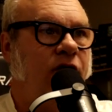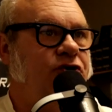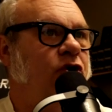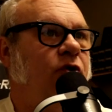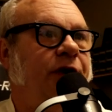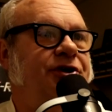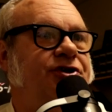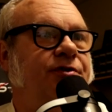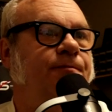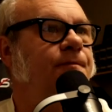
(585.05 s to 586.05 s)
The jewelry
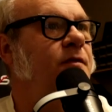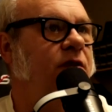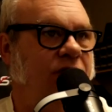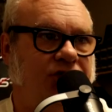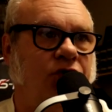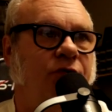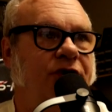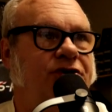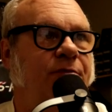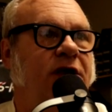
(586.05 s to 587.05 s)
sh- the
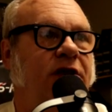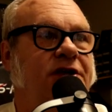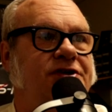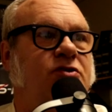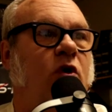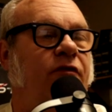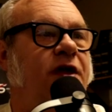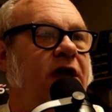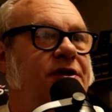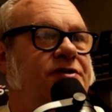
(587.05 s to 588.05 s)
jewelry should be at least 12
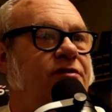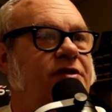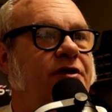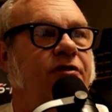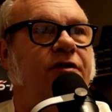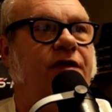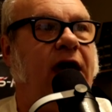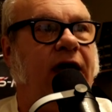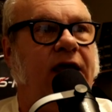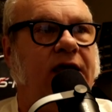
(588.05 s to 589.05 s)
gauge. Thinner than
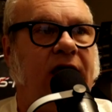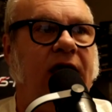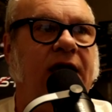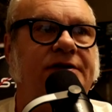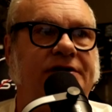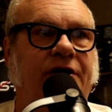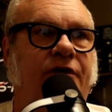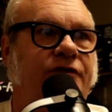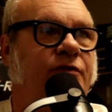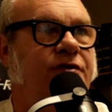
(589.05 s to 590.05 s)
that, it can
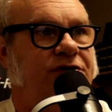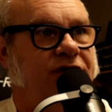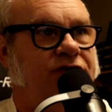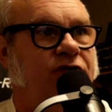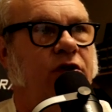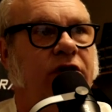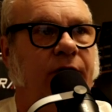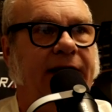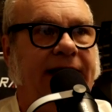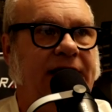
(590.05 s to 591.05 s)
tear through the tissue a
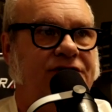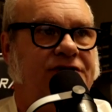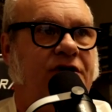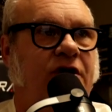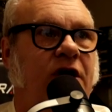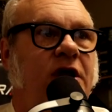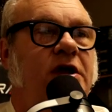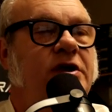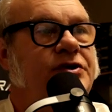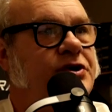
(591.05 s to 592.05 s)
little bit easier.
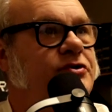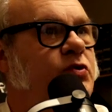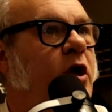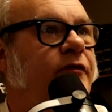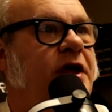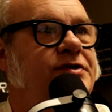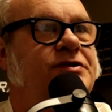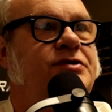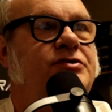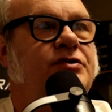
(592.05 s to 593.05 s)
So 12 gauge
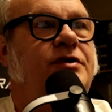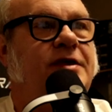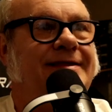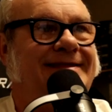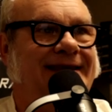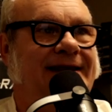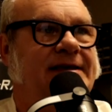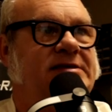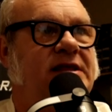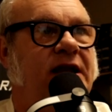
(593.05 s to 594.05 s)
is usually the
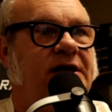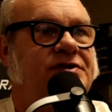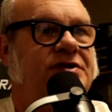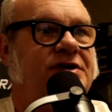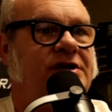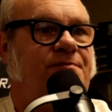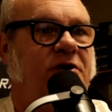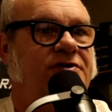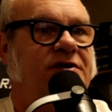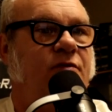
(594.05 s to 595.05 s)
thinnest that I suggest
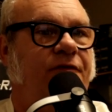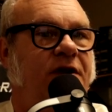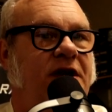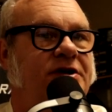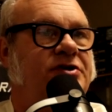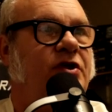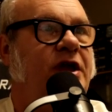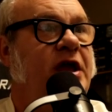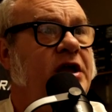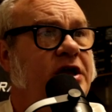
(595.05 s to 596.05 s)
piercing with
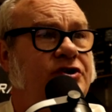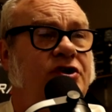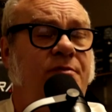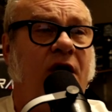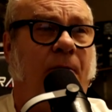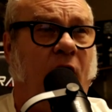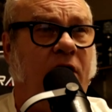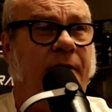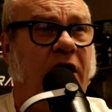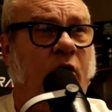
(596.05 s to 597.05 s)
initially. It should be a
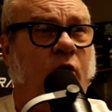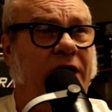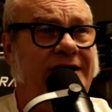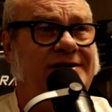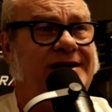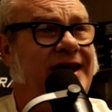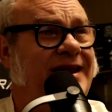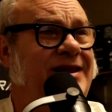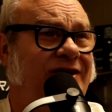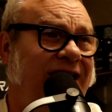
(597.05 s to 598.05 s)
barbell. Rings
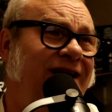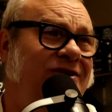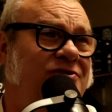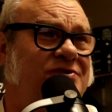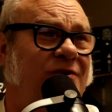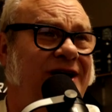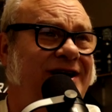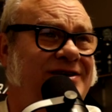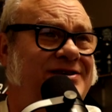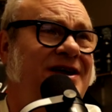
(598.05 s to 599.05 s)
can you can use
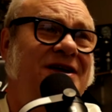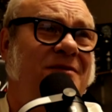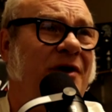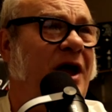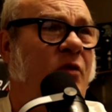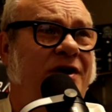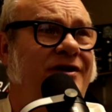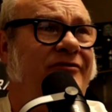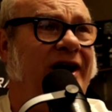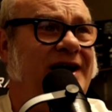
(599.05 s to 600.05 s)
rings, but I
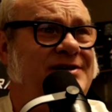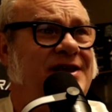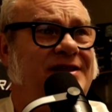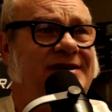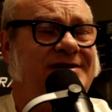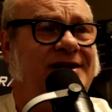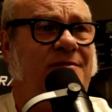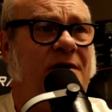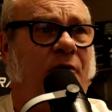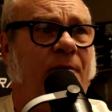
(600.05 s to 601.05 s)
wouldn't advise it. They tend
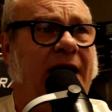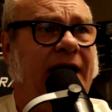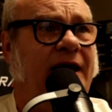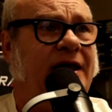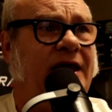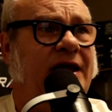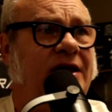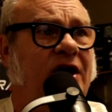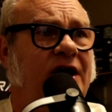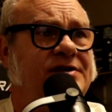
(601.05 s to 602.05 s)
to be problematic
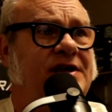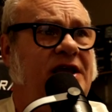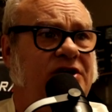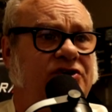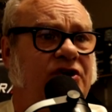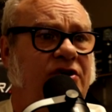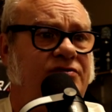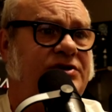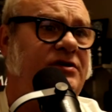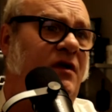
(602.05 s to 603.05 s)
and cause
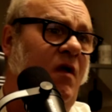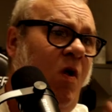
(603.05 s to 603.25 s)
issues.